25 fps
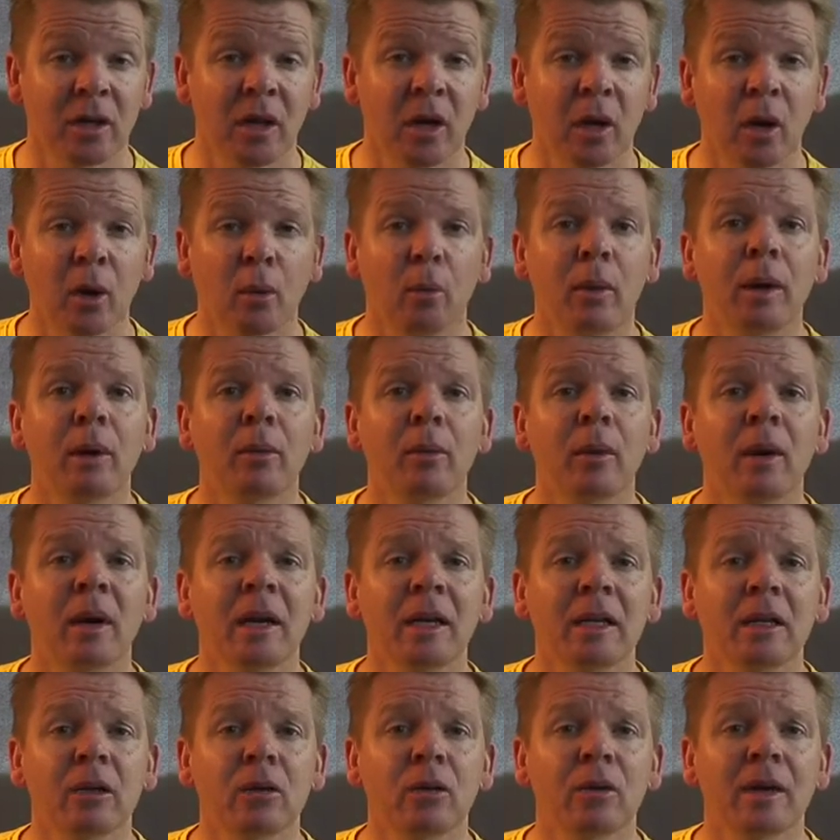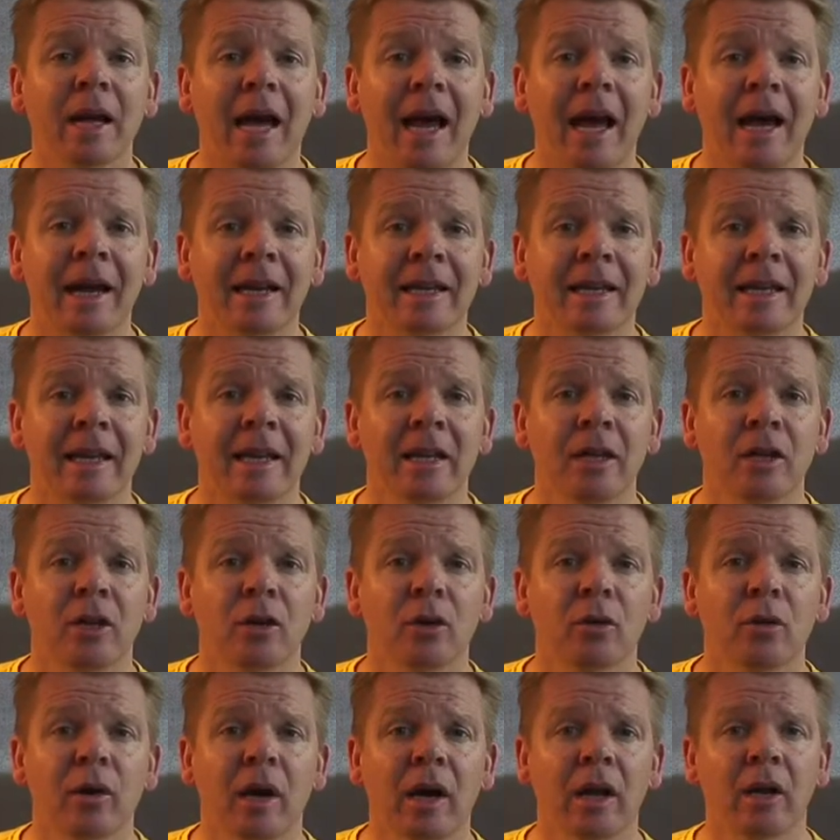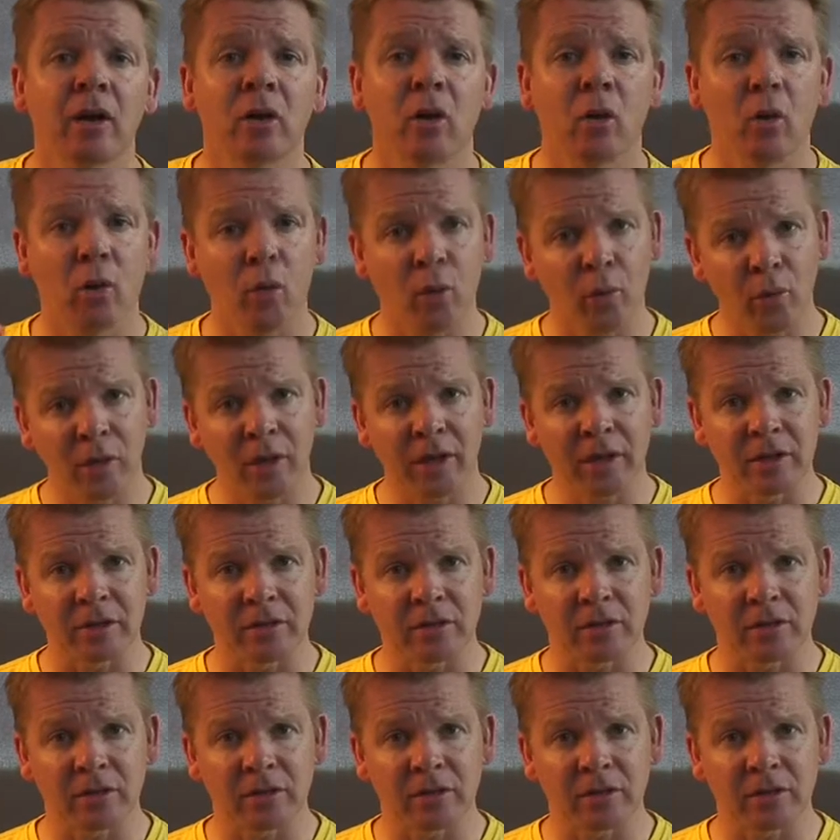where we look at getting you an audience,